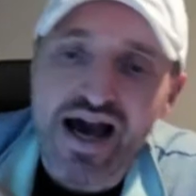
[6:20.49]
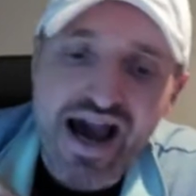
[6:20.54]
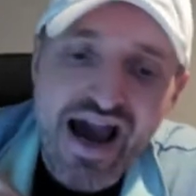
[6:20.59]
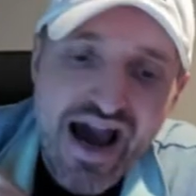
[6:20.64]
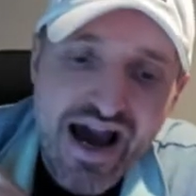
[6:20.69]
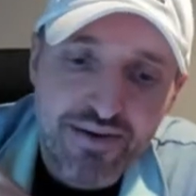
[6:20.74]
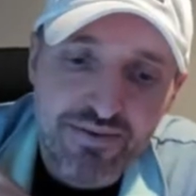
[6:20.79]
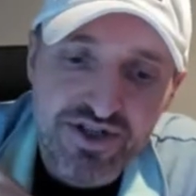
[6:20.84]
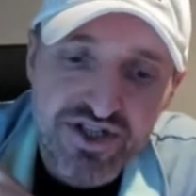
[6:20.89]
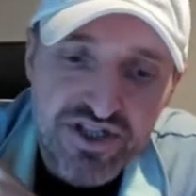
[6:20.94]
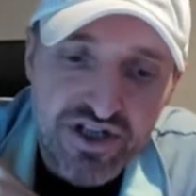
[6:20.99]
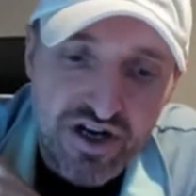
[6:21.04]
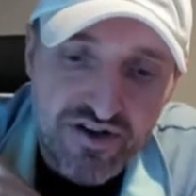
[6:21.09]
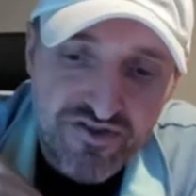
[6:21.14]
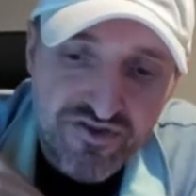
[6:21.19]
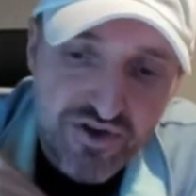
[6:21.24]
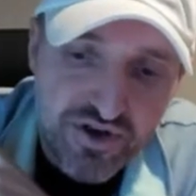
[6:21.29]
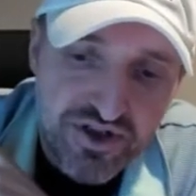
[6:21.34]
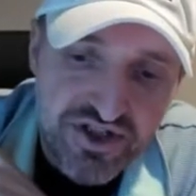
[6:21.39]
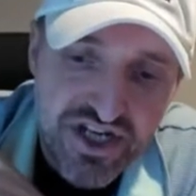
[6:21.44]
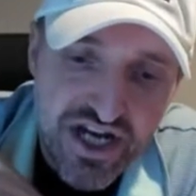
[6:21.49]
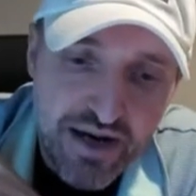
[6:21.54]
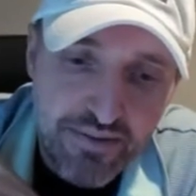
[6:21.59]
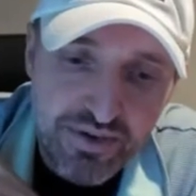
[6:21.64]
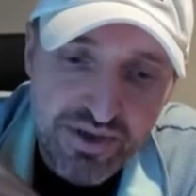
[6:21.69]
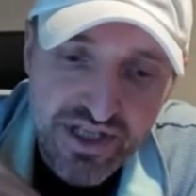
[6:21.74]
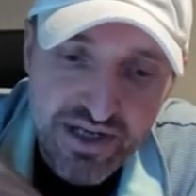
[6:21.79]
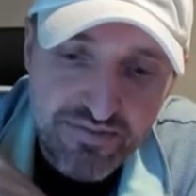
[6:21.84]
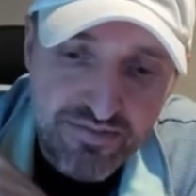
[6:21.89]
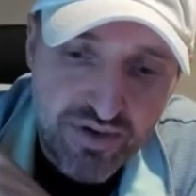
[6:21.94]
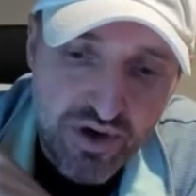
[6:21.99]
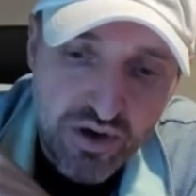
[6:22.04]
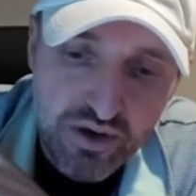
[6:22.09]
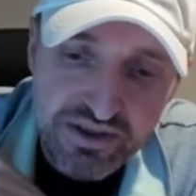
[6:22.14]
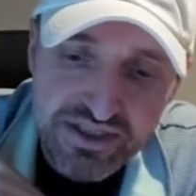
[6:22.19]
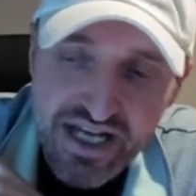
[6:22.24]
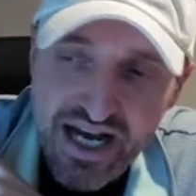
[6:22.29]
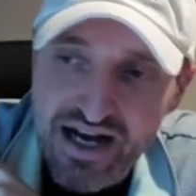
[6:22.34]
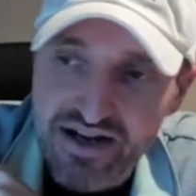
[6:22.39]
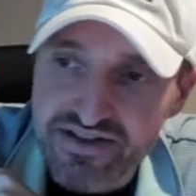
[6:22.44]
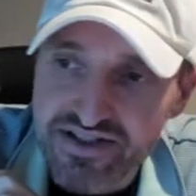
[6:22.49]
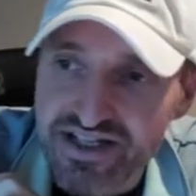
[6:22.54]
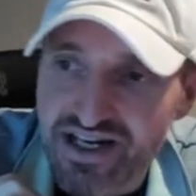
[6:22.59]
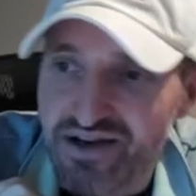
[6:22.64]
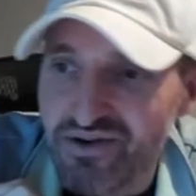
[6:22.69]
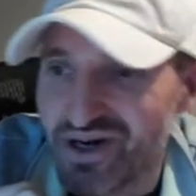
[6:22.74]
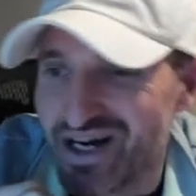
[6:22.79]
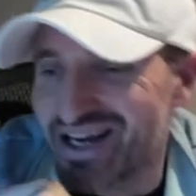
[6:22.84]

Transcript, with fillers: Amazon, for example, that broke down today.